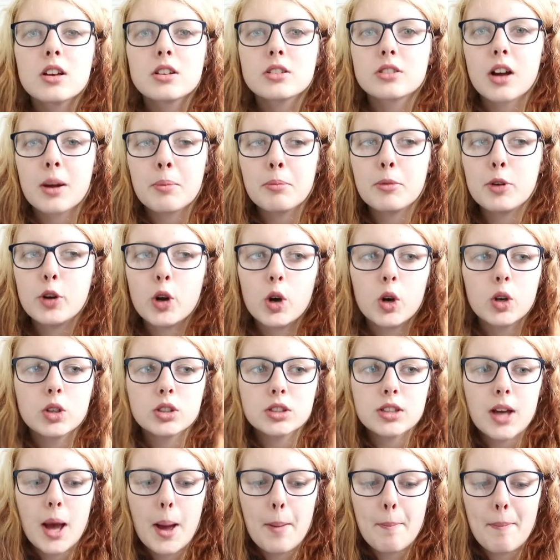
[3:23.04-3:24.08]
So I'm not
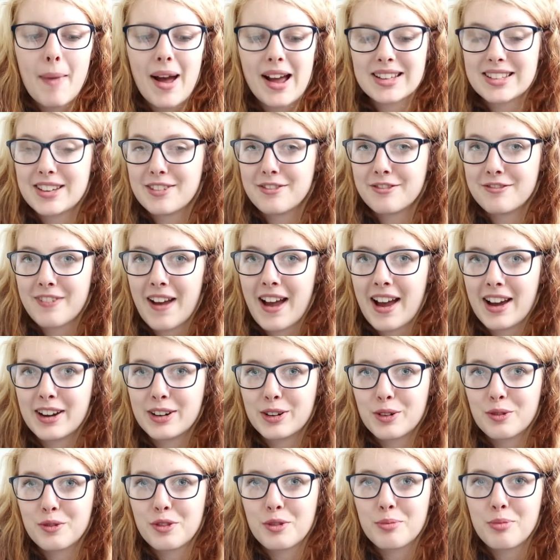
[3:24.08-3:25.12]
a massive
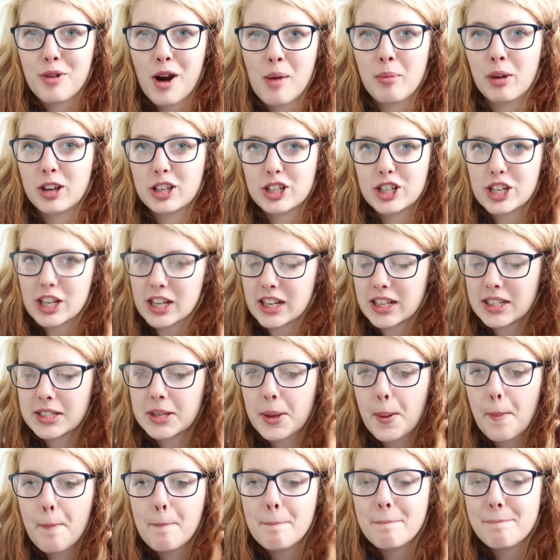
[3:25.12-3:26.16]
fan of the Primark
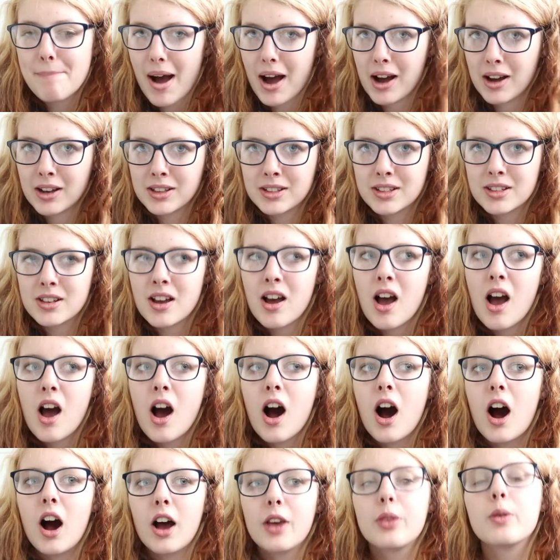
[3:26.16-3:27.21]
jeans, but
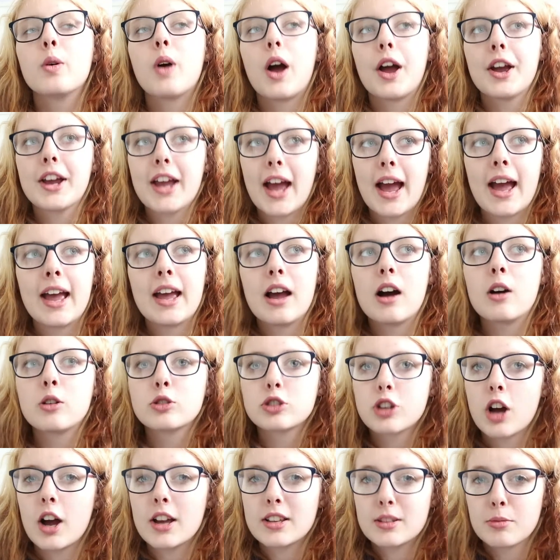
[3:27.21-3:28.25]
I thought, okay, I'll
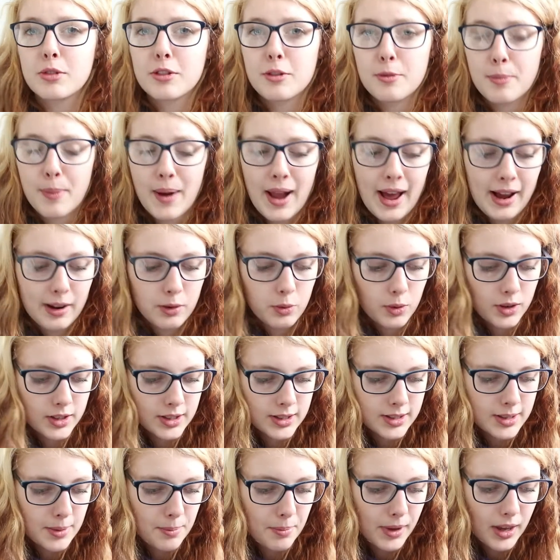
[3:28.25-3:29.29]
try some of the black
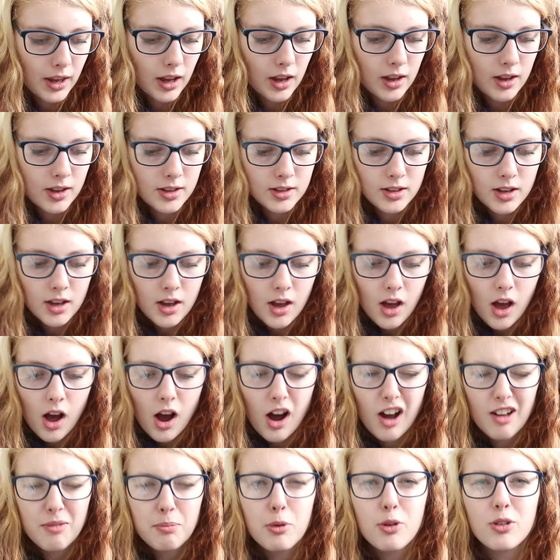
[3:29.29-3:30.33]
ones, because
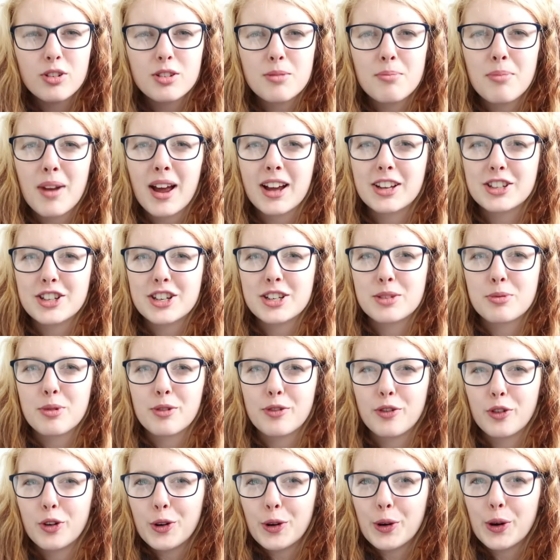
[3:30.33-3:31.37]
I've bought some black jeans
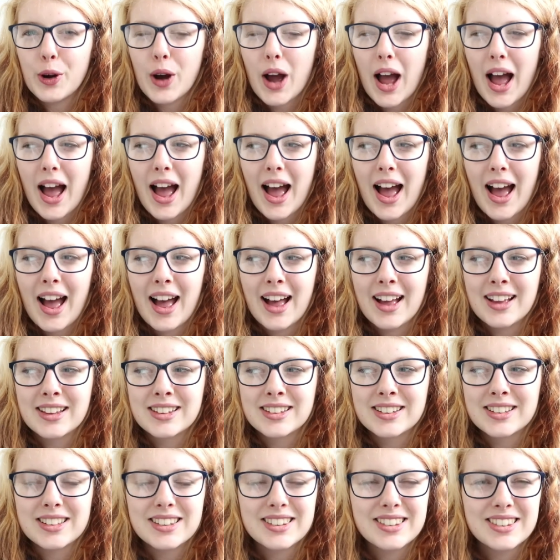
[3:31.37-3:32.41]
before
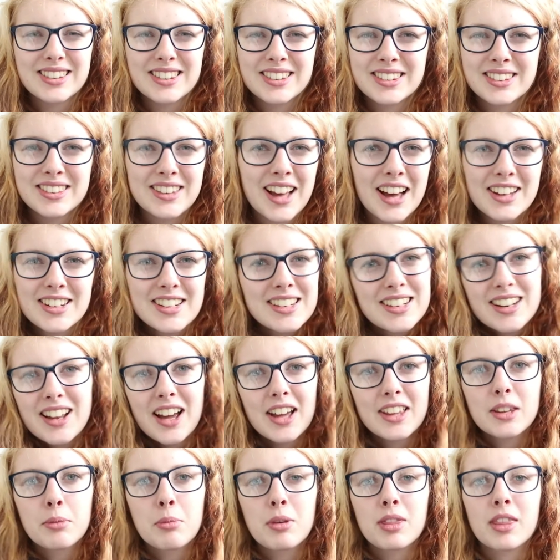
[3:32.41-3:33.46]
and I didn't
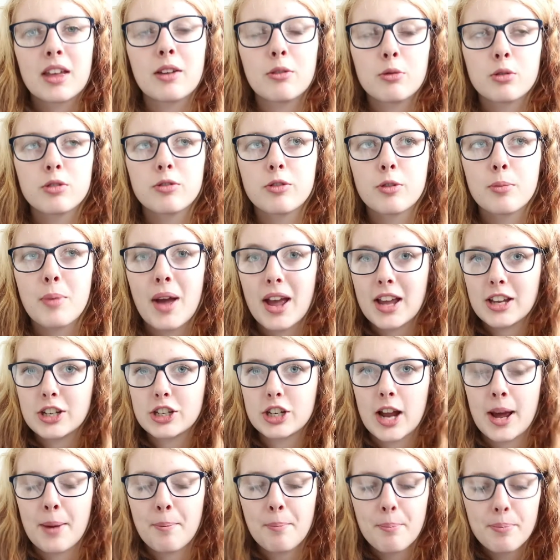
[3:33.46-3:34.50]
like them, and they were from
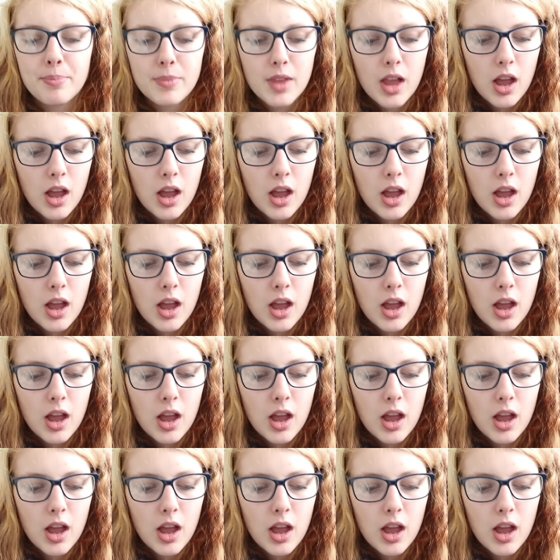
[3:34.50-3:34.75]
H&M.